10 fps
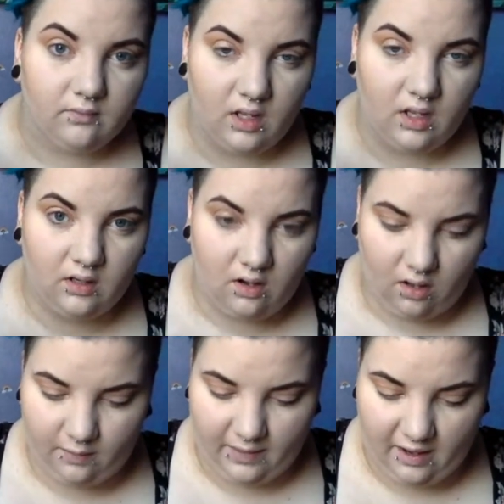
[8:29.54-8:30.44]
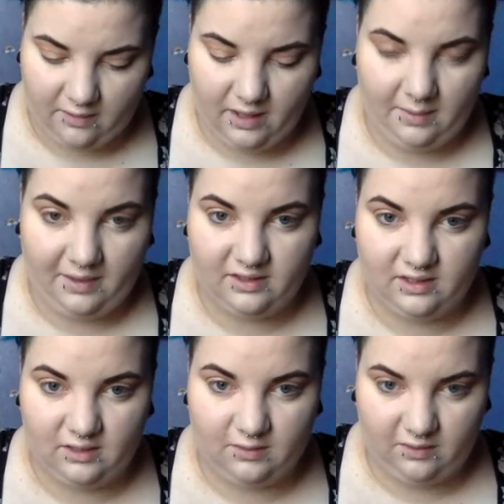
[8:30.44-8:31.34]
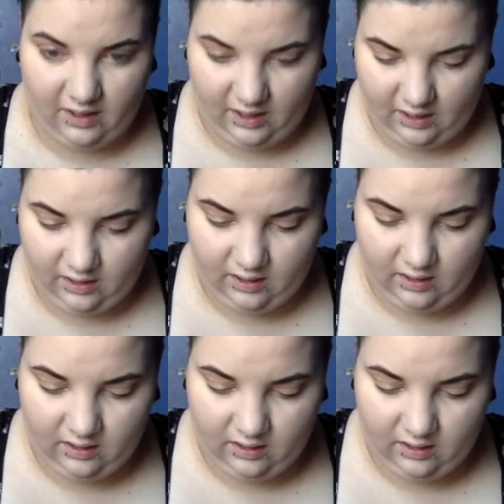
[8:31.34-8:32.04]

And not all the way out. Baby is this one right here.